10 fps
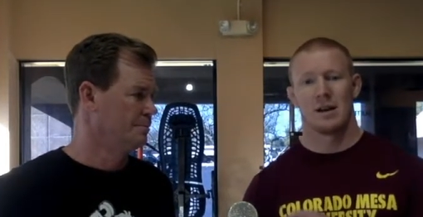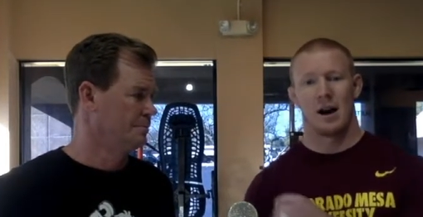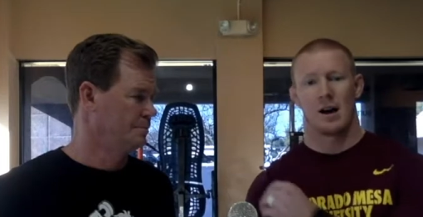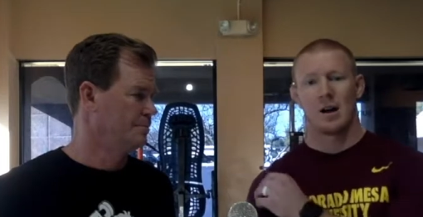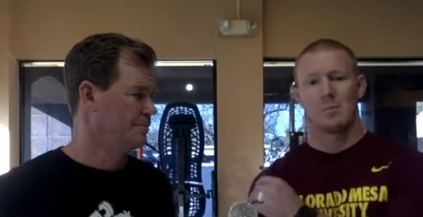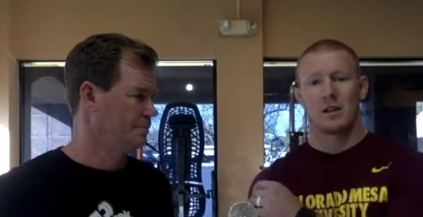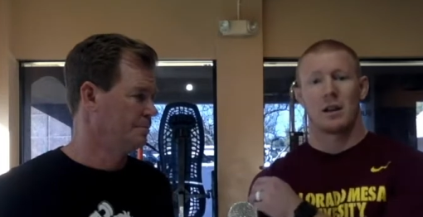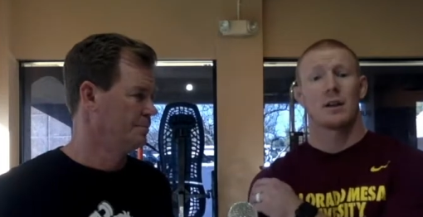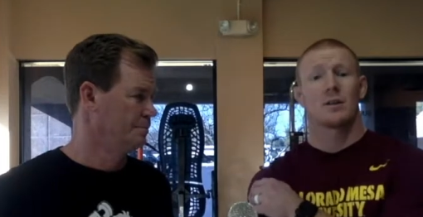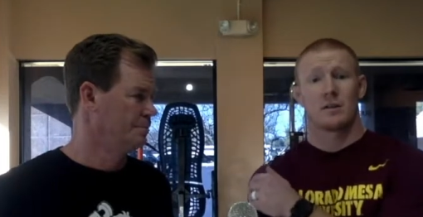Speaker 1: um, a
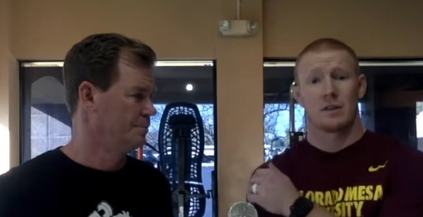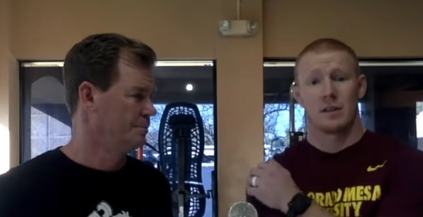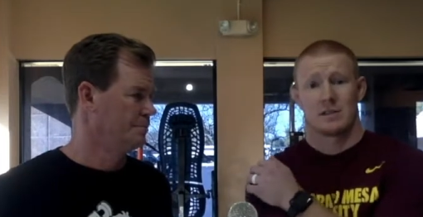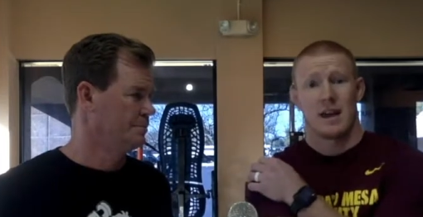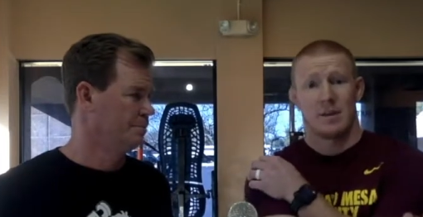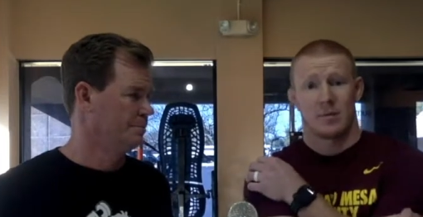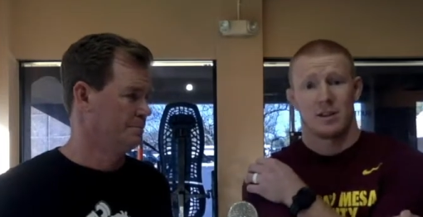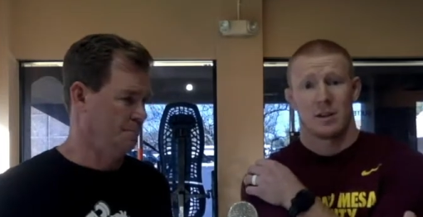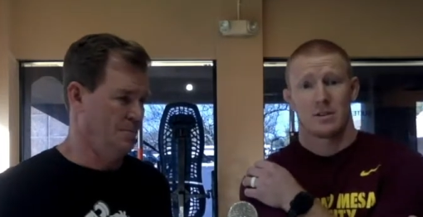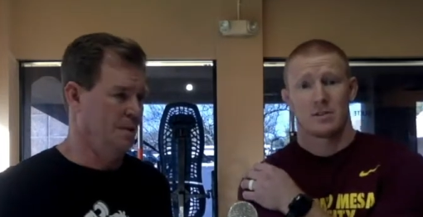lot of good things happen
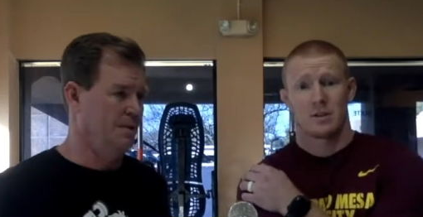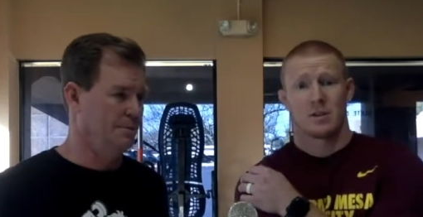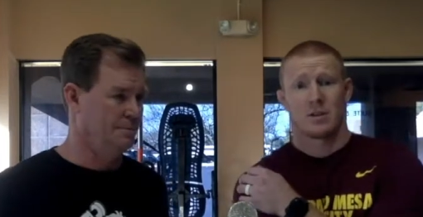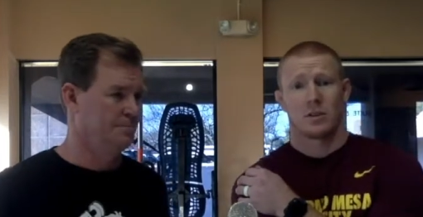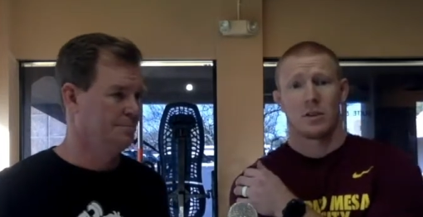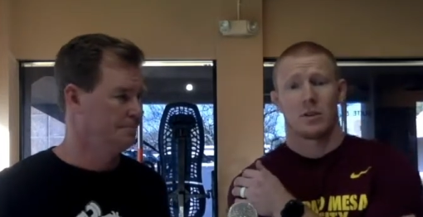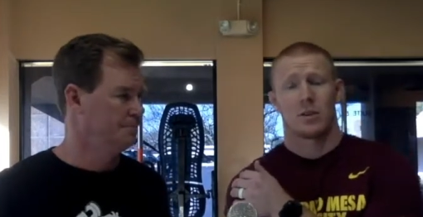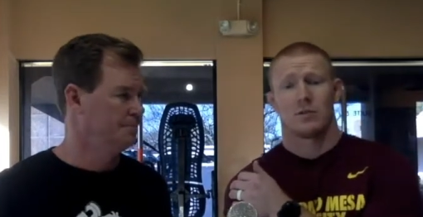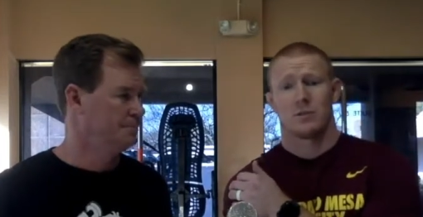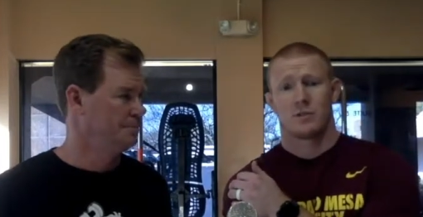there. So the, the,
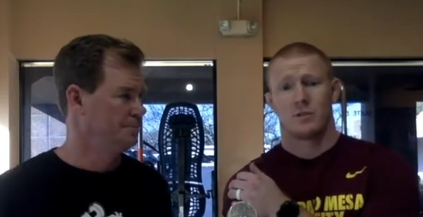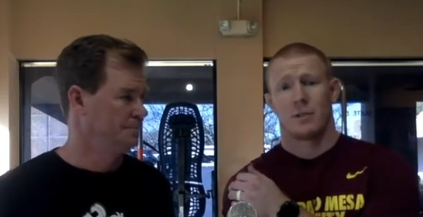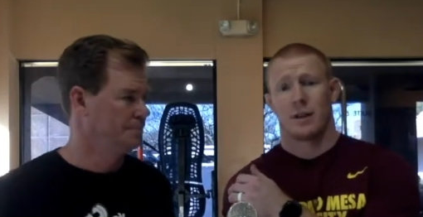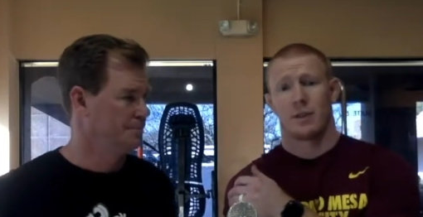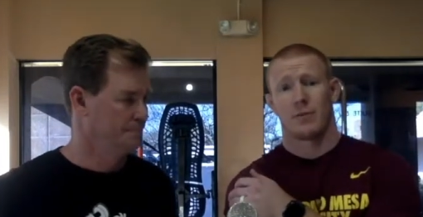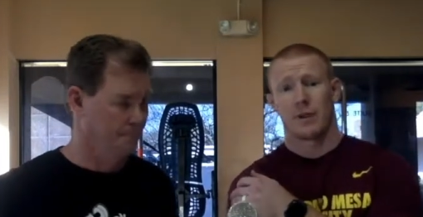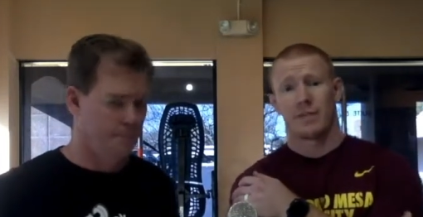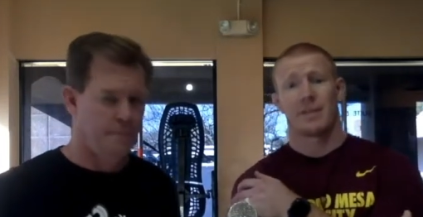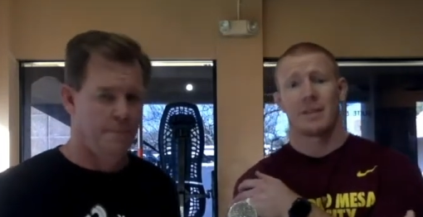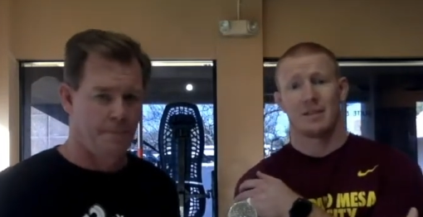coaches do a lot of great
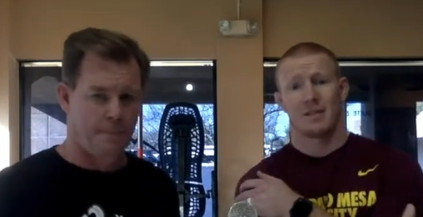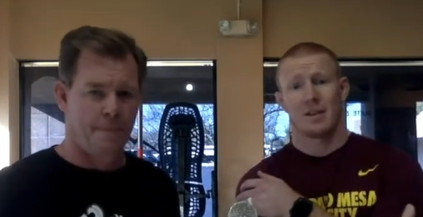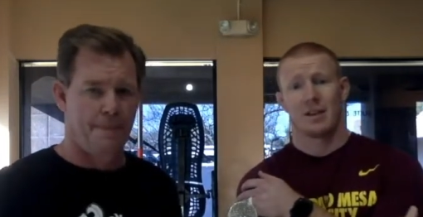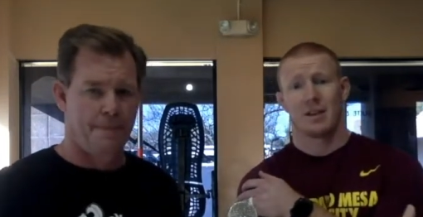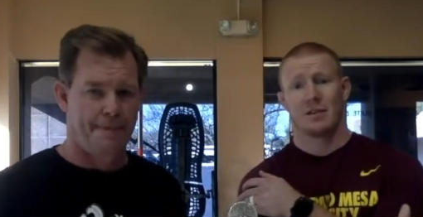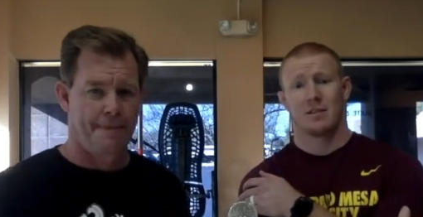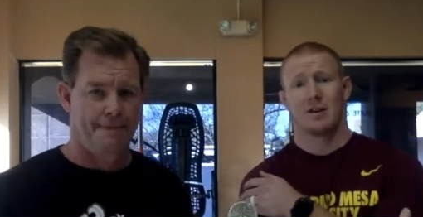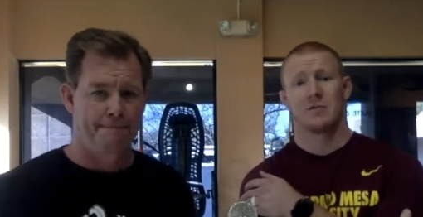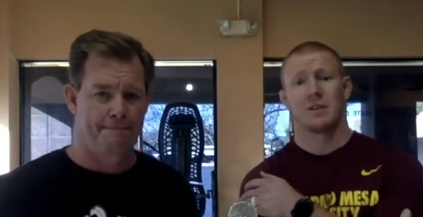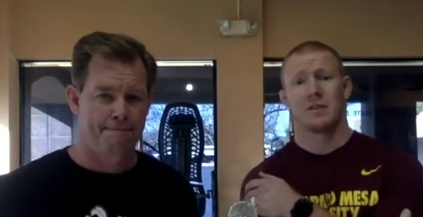things there. They can
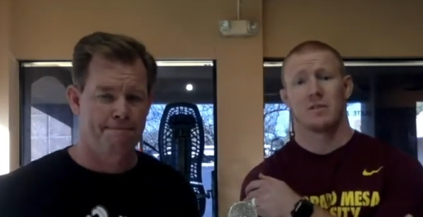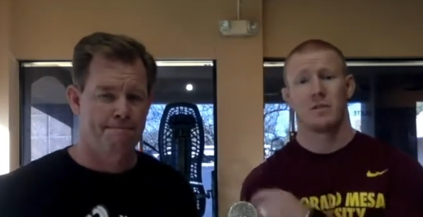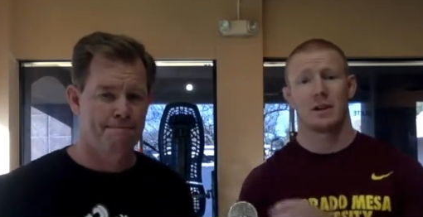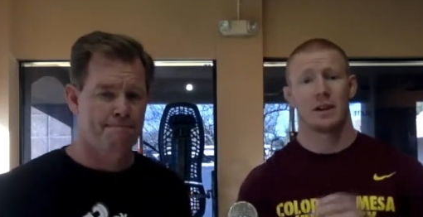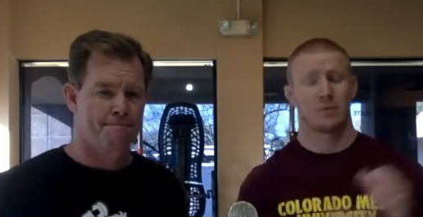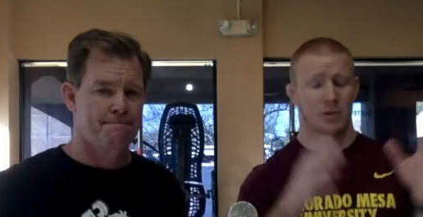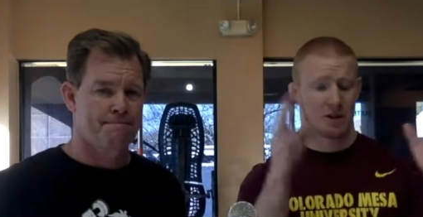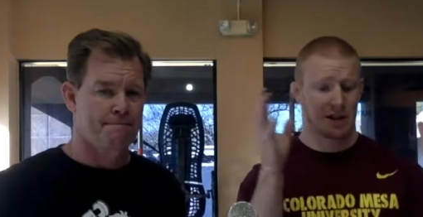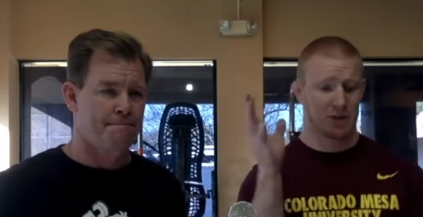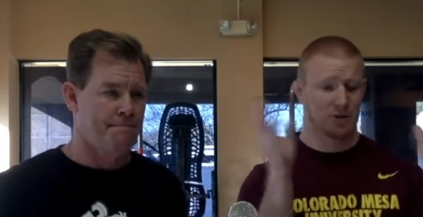delve into and, and really
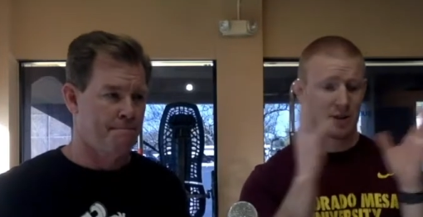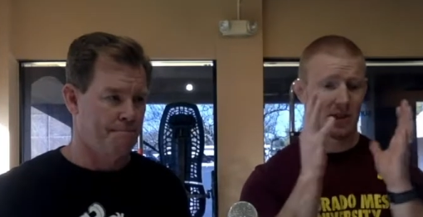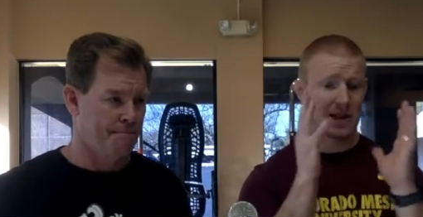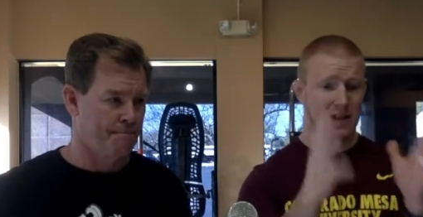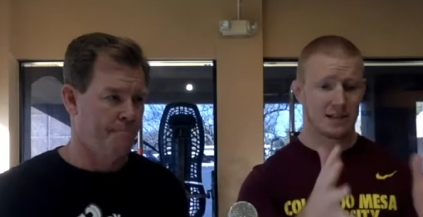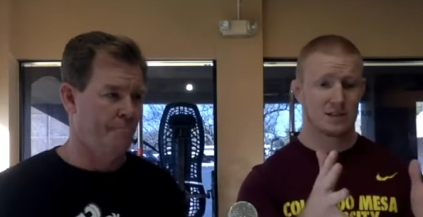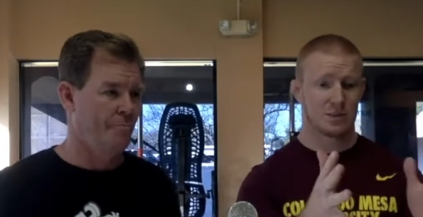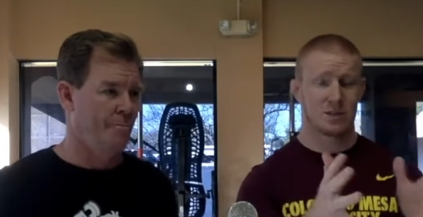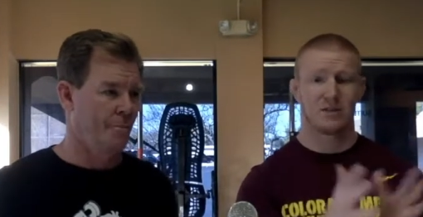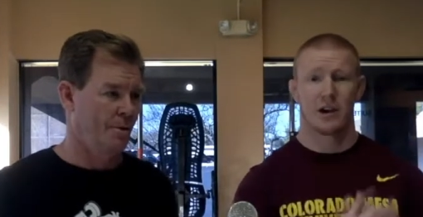narrow the lens to
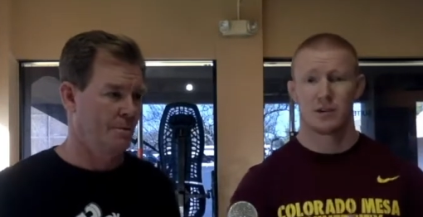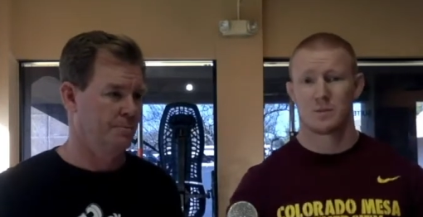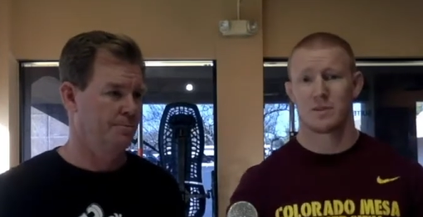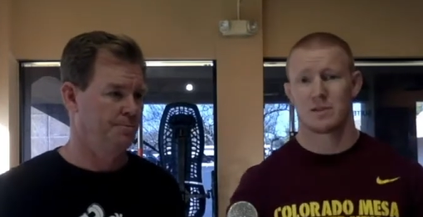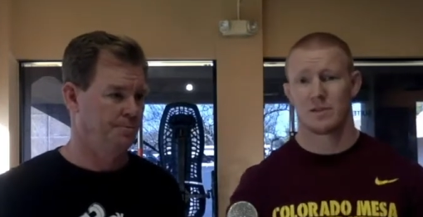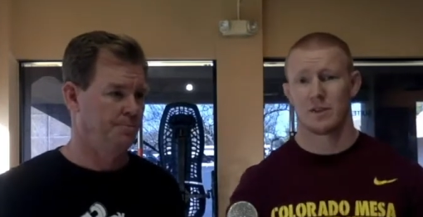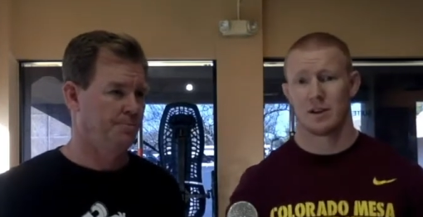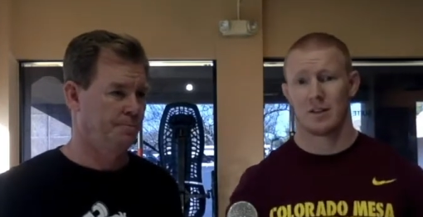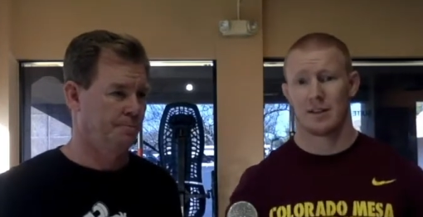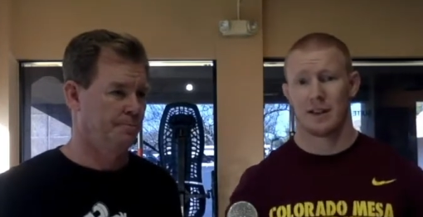be very specific
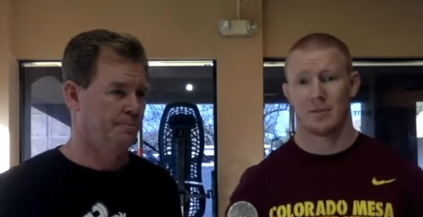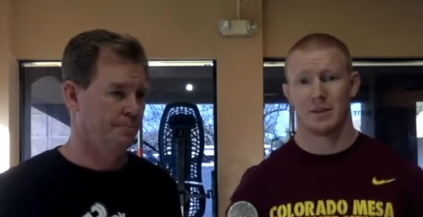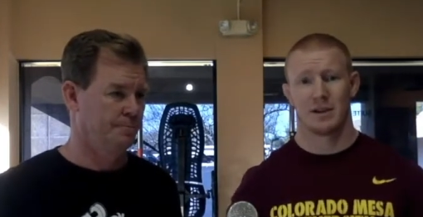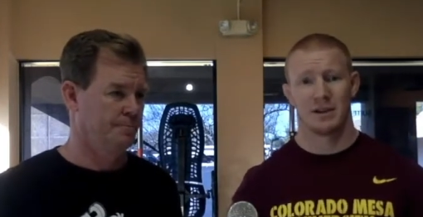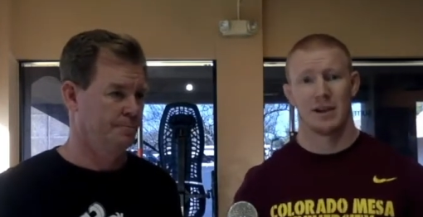on that. But